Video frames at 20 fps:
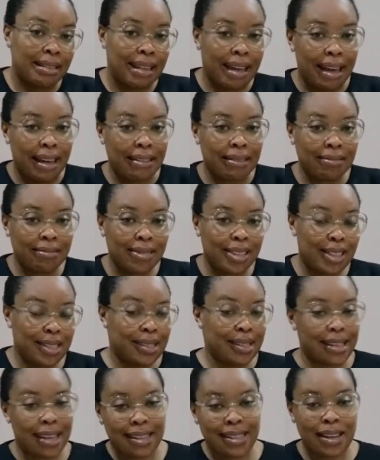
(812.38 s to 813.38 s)
Then she
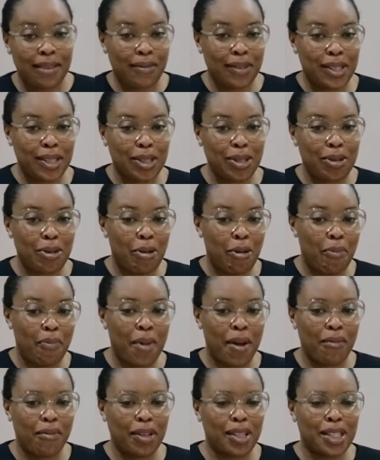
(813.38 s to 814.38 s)
set everything
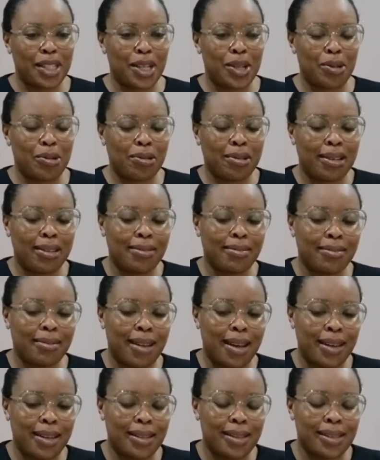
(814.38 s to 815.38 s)
up. Everything looking
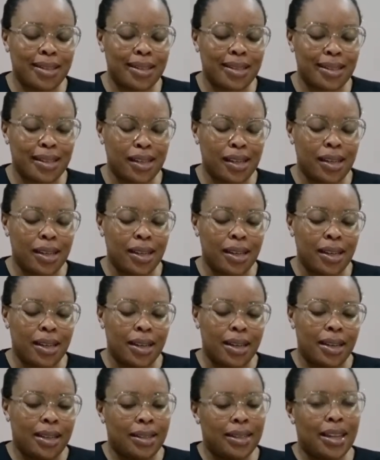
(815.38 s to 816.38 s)
nice.
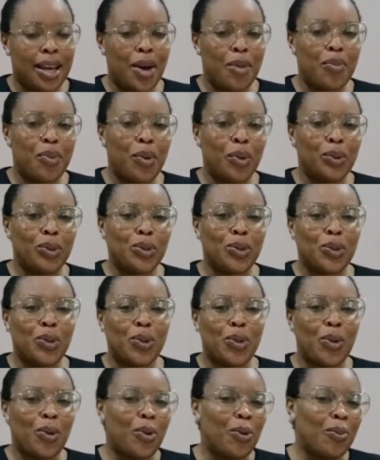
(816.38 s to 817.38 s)
Yabo Ijo
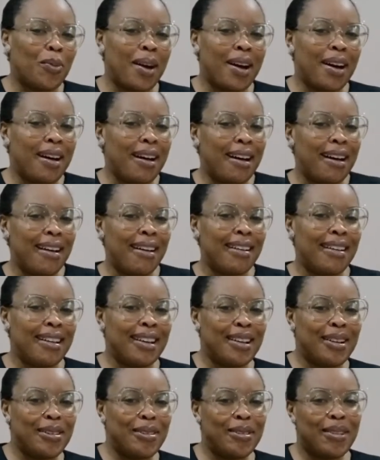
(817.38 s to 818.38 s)
come.
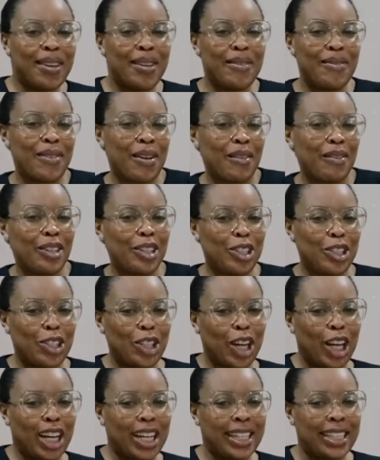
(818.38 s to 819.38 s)
Looking very
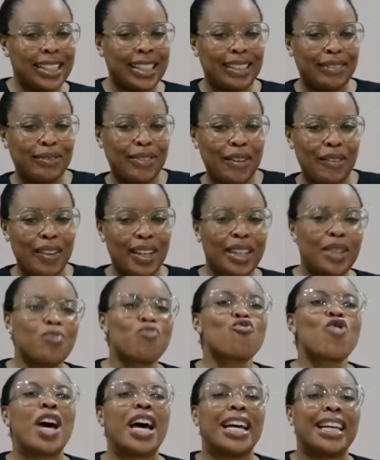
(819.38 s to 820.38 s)
chic and very
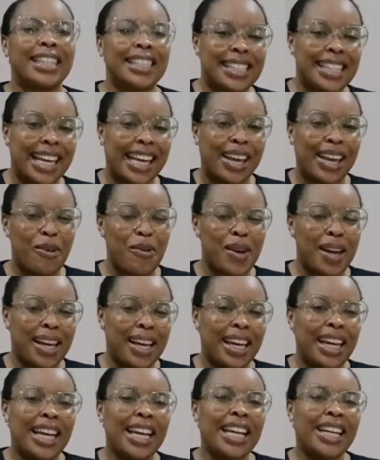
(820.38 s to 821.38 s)
take
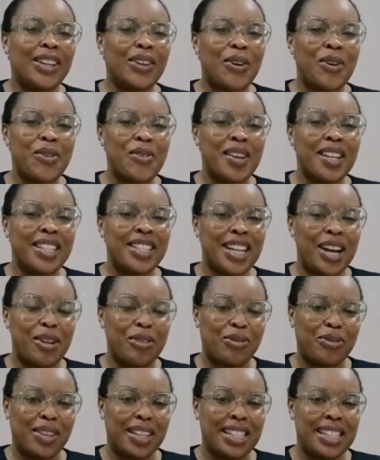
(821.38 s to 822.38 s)
away in orange
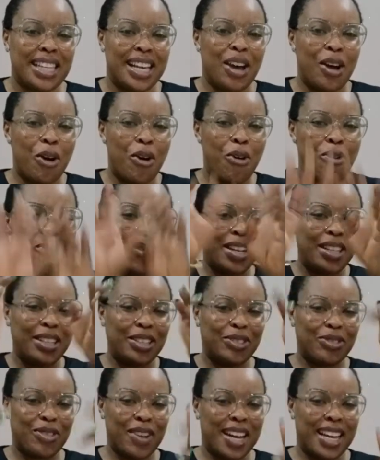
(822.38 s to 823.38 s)
outfit,
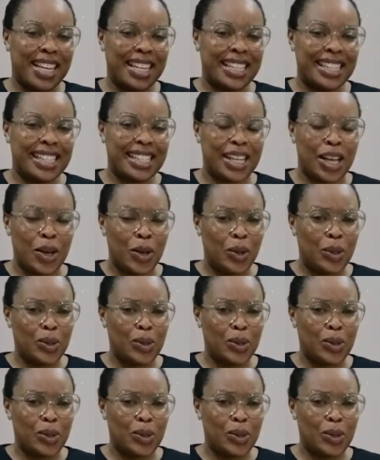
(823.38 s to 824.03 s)
orange dress.